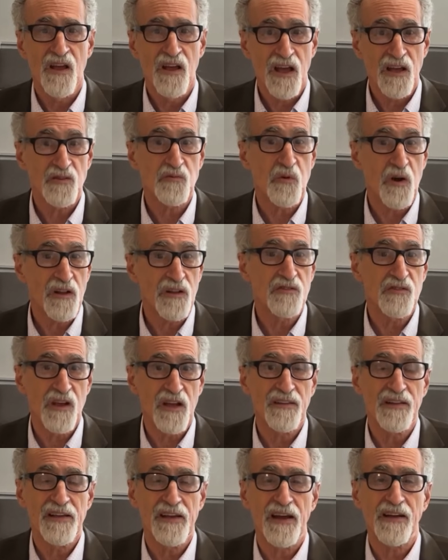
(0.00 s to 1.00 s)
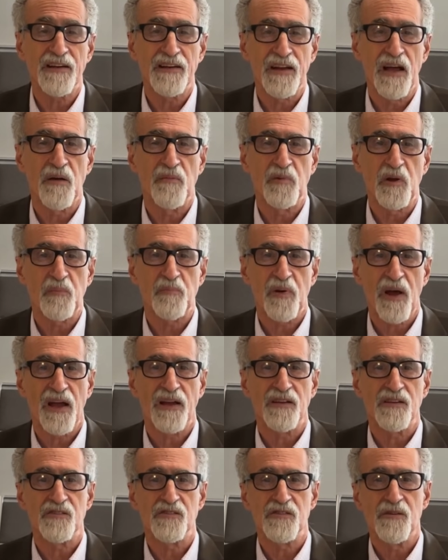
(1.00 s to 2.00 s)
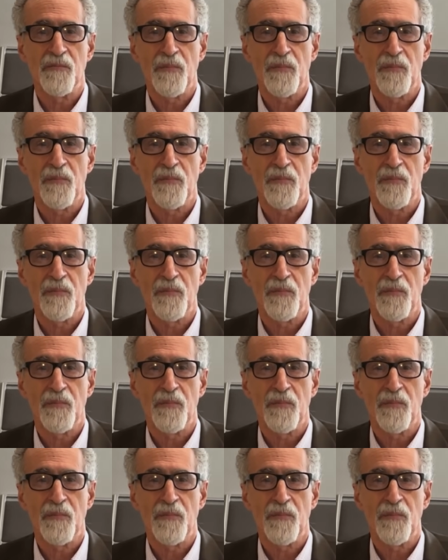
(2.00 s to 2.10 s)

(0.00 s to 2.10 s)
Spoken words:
as well as on the economic package.